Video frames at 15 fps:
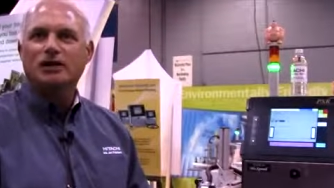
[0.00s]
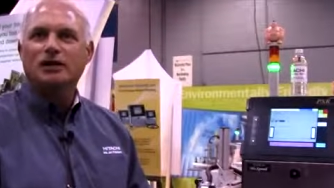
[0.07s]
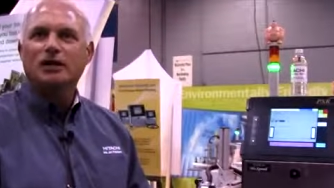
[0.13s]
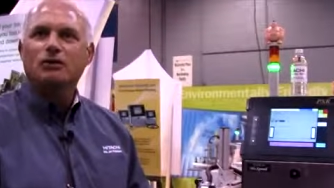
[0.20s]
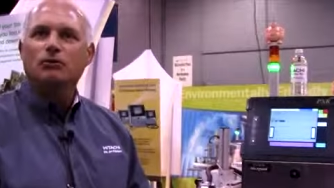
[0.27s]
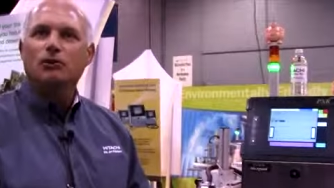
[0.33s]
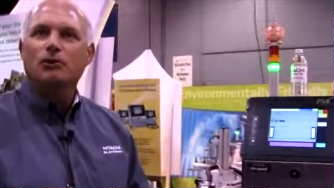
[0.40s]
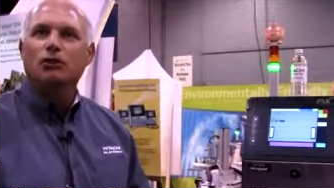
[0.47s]

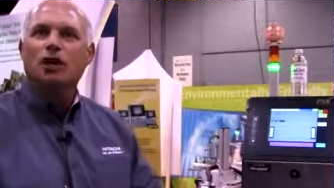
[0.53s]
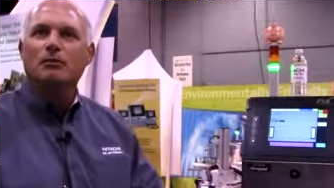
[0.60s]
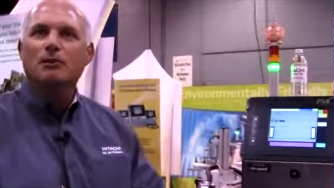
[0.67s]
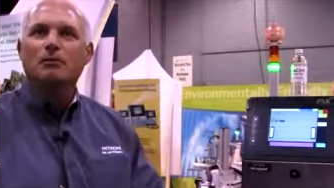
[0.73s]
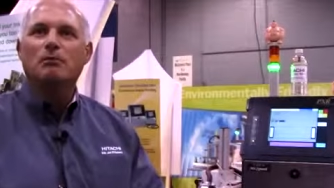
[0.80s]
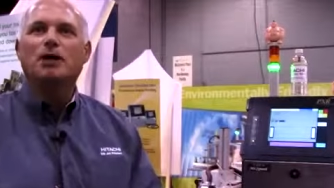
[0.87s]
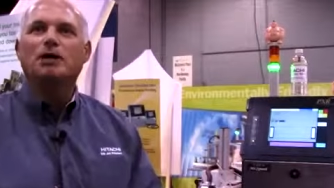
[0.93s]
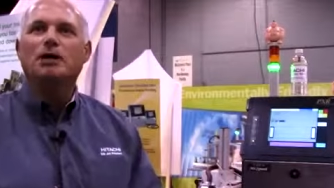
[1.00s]
When you come
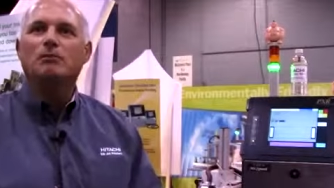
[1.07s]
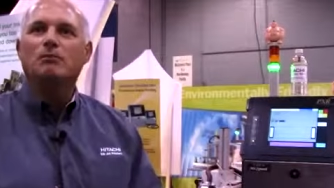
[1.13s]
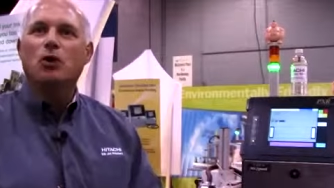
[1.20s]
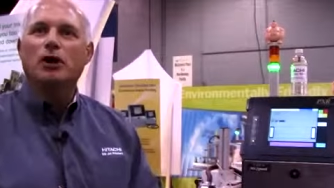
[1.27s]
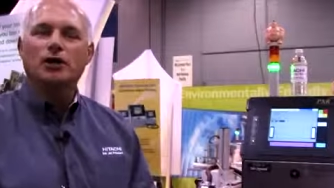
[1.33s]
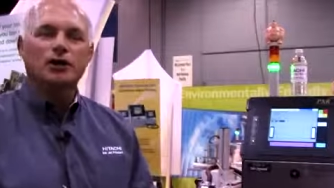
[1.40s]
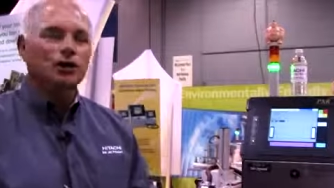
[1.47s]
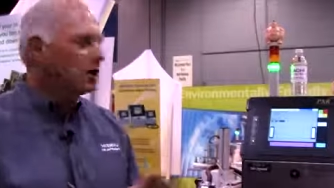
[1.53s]
in Monday
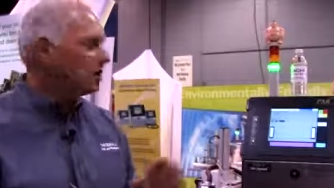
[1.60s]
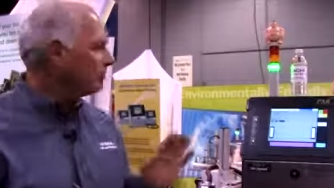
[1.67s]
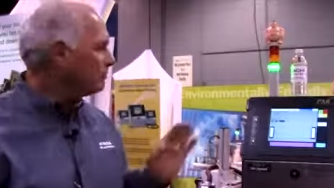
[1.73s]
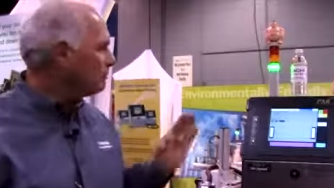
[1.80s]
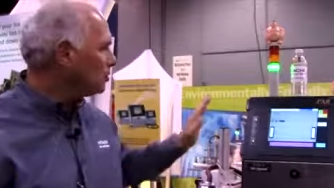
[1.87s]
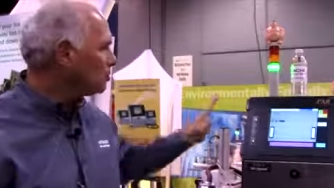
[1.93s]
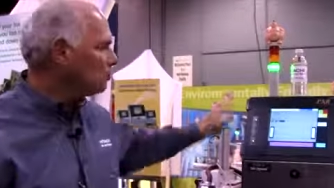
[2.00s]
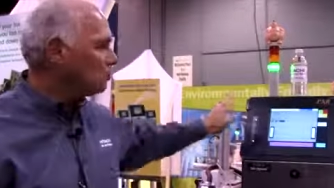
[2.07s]
morning, you're going to
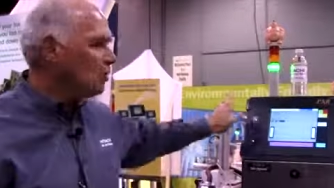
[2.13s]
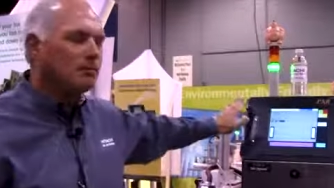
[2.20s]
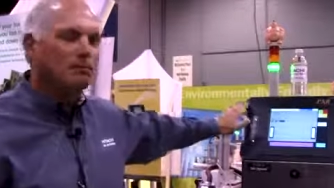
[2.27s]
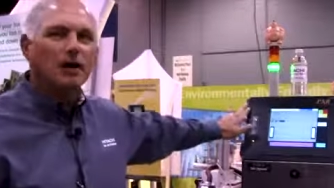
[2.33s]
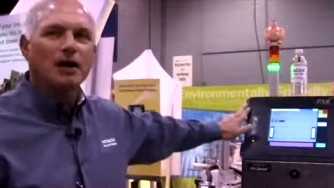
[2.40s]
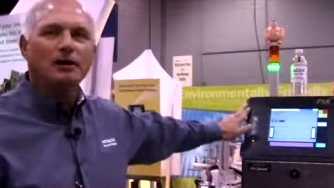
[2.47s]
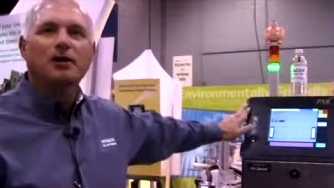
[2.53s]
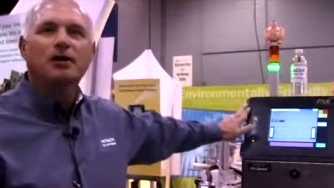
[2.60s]
push one
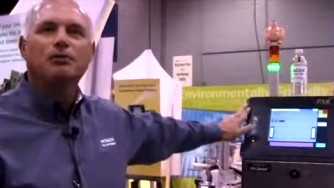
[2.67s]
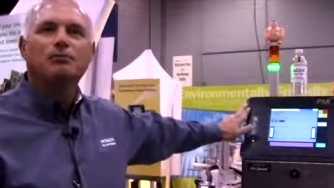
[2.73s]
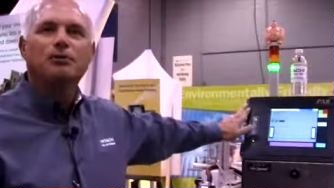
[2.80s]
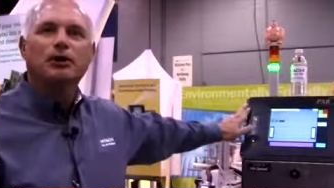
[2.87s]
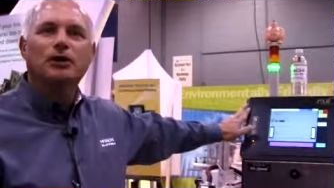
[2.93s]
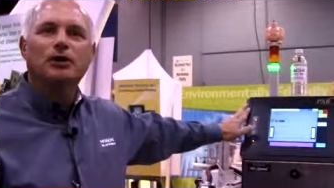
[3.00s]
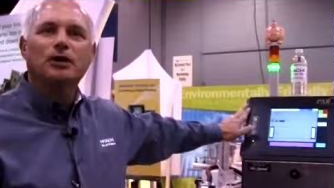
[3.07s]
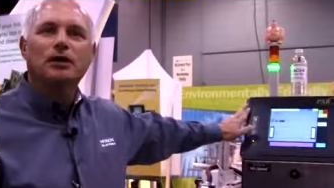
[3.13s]
button on the
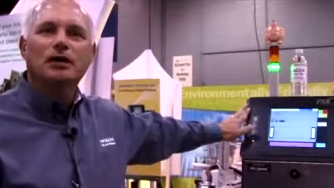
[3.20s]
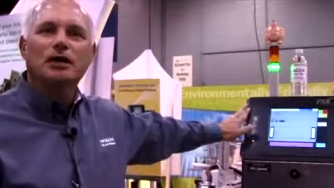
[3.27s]
printer.